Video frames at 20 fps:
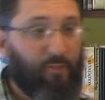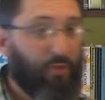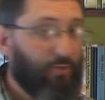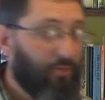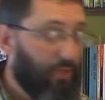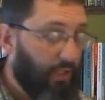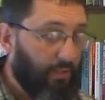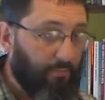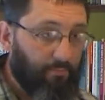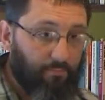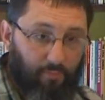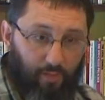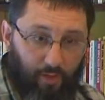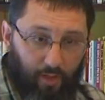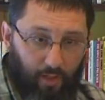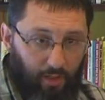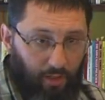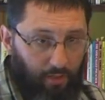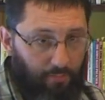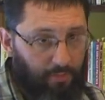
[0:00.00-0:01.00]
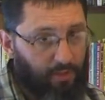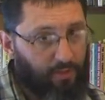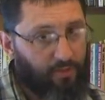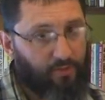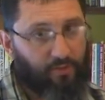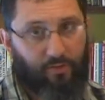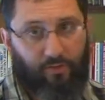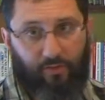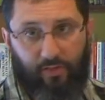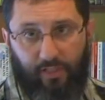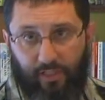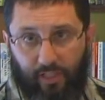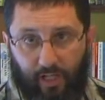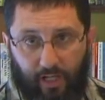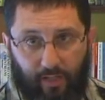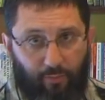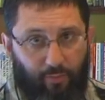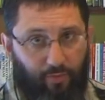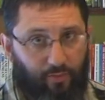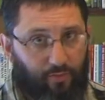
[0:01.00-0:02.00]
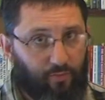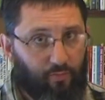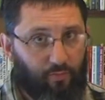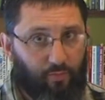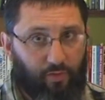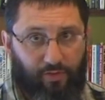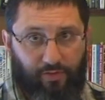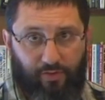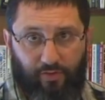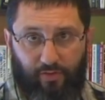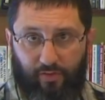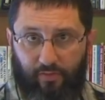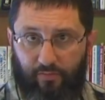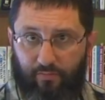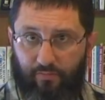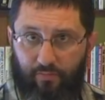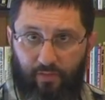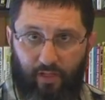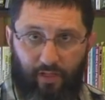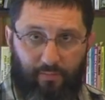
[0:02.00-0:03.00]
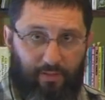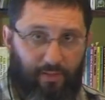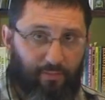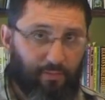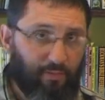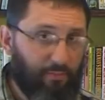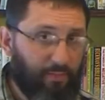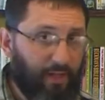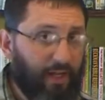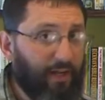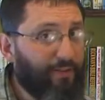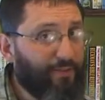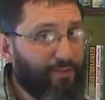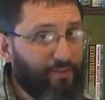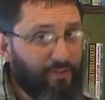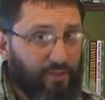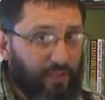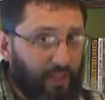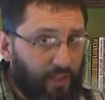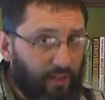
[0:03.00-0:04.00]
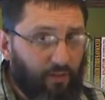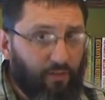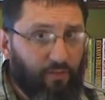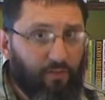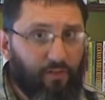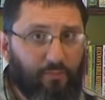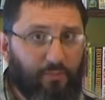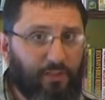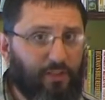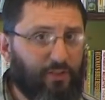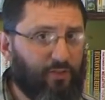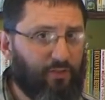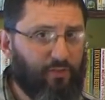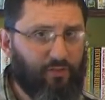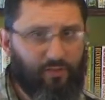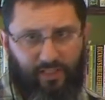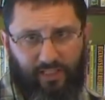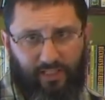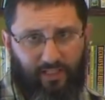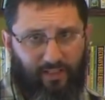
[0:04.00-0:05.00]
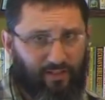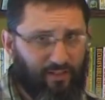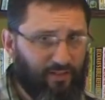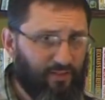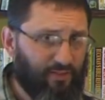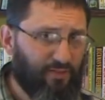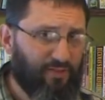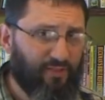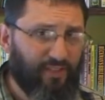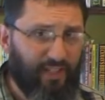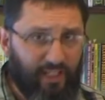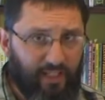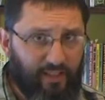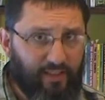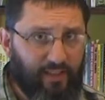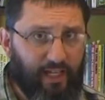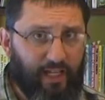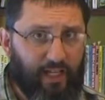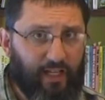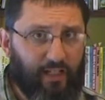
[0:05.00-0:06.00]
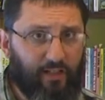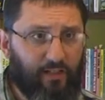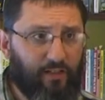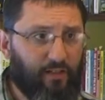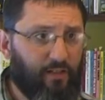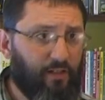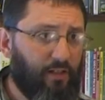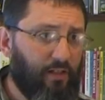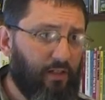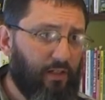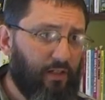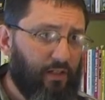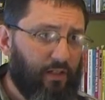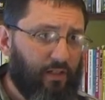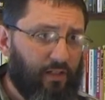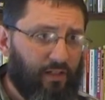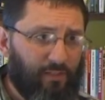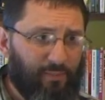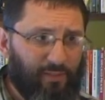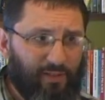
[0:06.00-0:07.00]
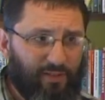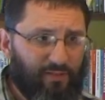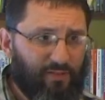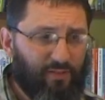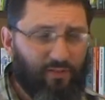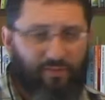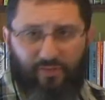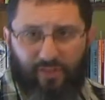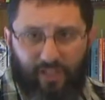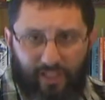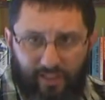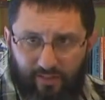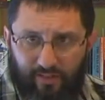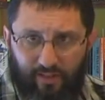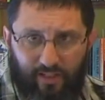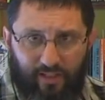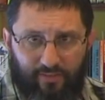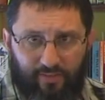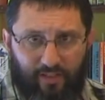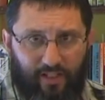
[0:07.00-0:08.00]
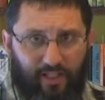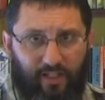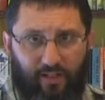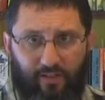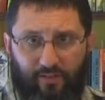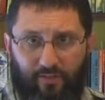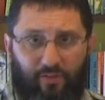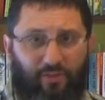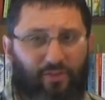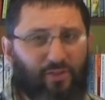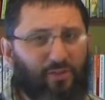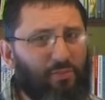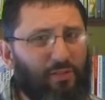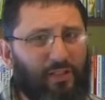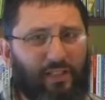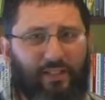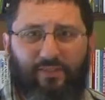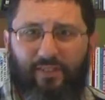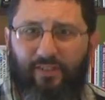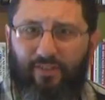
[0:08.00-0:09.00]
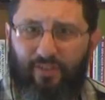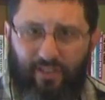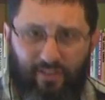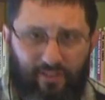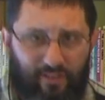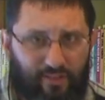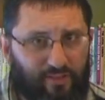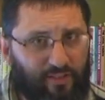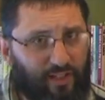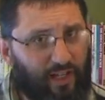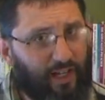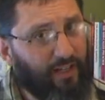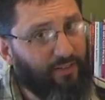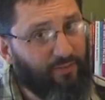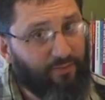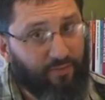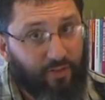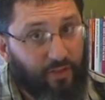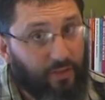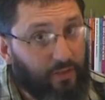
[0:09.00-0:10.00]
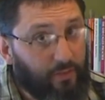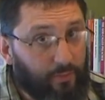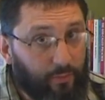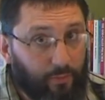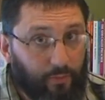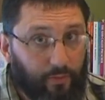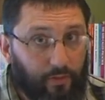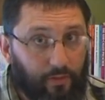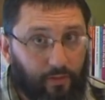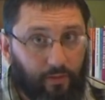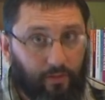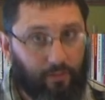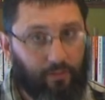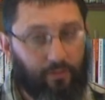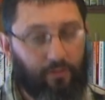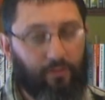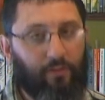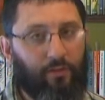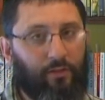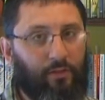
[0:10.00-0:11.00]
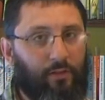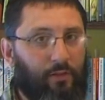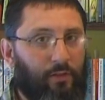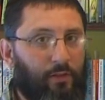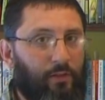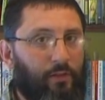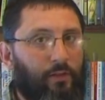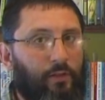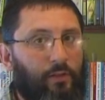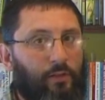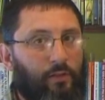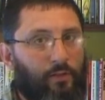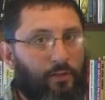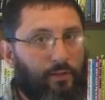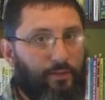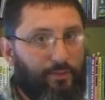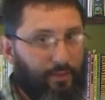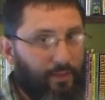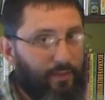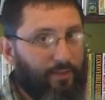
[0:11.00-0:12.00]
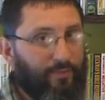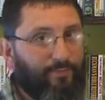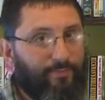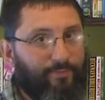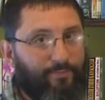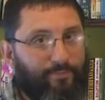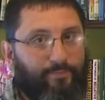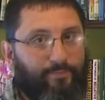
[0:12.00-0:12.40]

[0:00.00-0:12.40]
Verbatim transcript: Because, hey, I, I, mean, certainly God wouldn't want you to not be able to buy or sell. I mean, certainly He could understand that. And I mean, there's no change life anyhow. As long as you believe that Jesus died for you, you see?